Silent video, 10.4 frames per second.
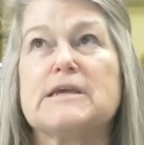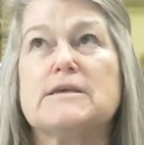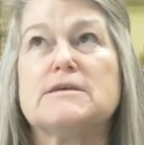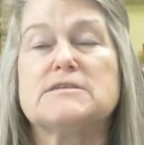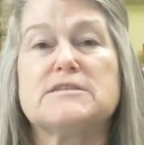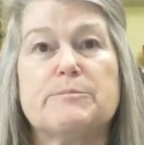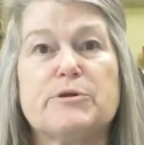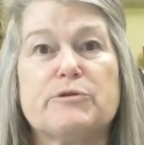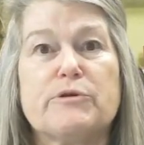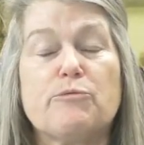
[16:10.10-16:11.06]

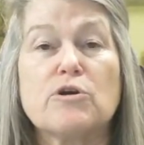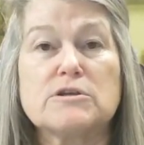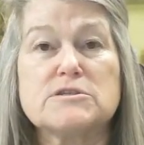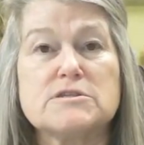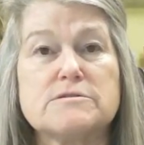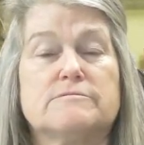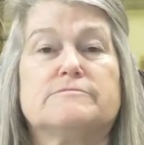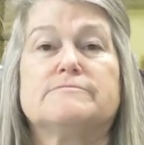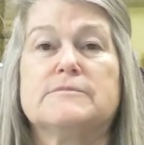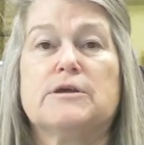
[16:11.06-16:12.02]
Stampin' Rewards
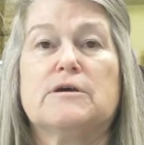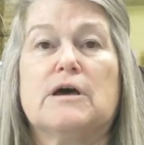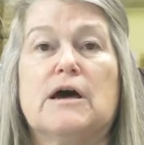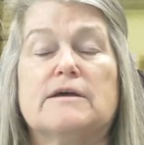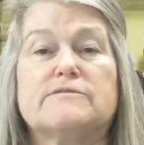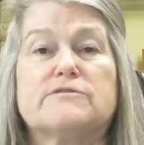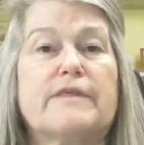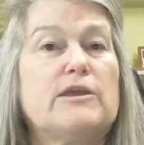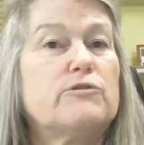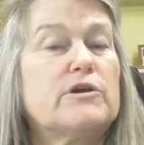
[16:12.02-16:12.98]
so
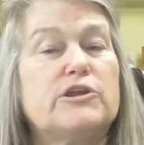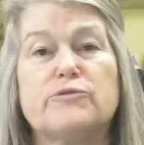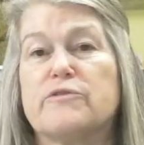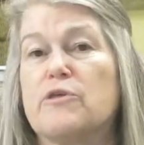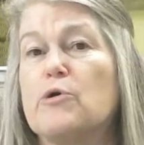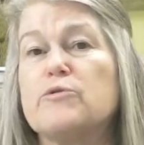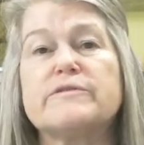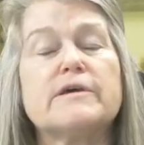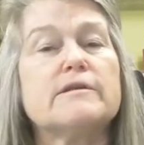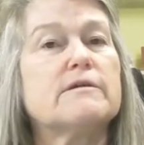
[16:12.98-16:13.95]
that you can use
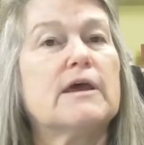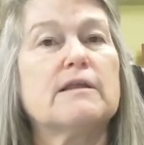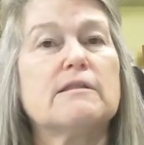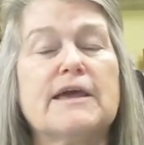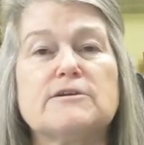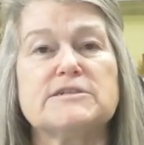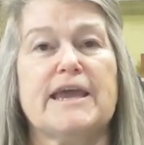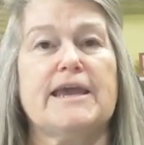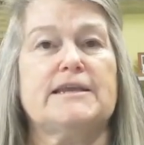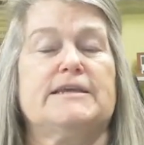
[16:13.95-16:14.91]
those at a later
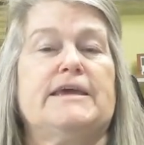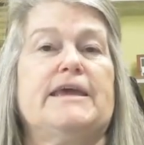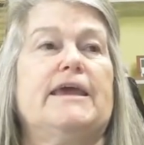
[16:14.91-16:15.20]
date.